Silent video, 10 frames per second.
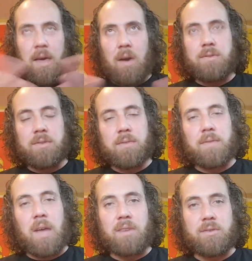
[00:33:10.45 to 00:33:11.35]

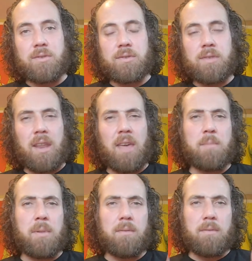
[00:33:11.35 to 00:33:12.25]
of doctors that
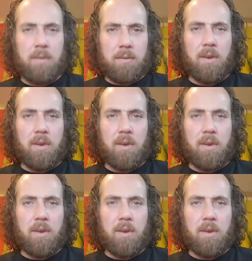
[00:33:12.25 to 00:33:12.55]
have been